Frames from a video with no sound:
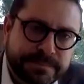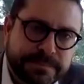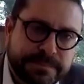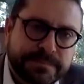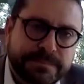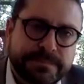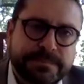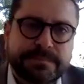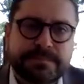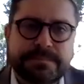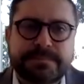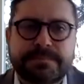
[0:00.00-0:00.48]

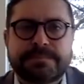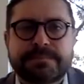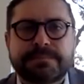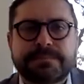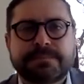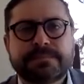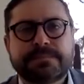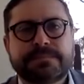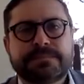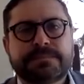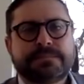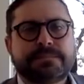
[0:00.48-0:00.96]

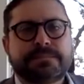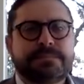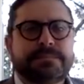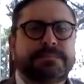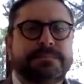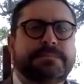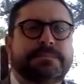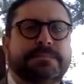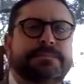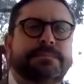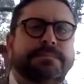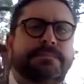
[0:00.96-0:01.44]

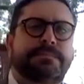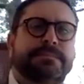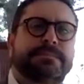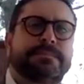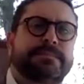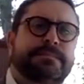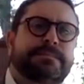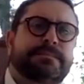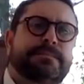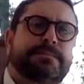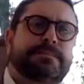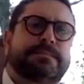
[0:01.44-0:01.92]

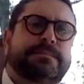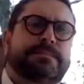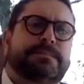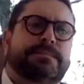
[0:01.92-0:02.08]
This person isn't speaking.